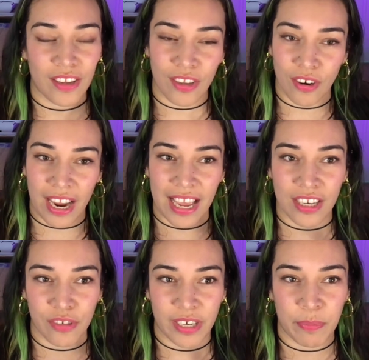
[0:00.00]
your head
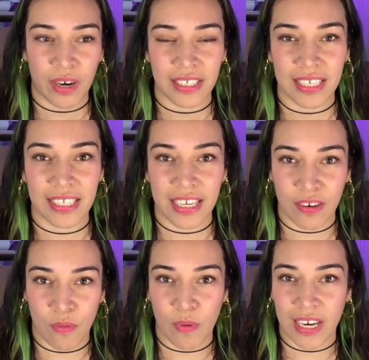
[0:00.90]
is already processing
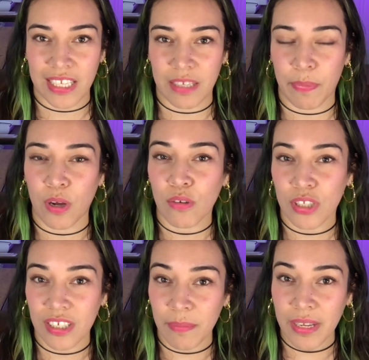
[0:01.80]
what it's
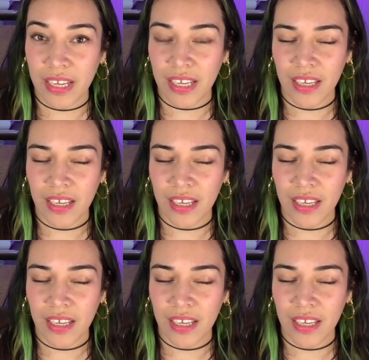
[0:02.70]
supposed to be.